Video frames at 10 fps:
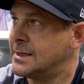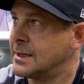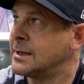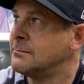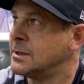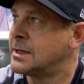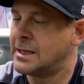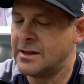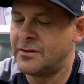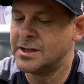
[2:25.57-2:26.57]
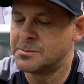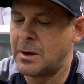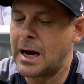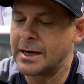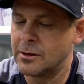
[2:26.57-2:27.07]
to give his
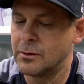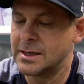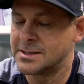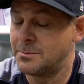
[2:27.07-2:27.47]
body a rest.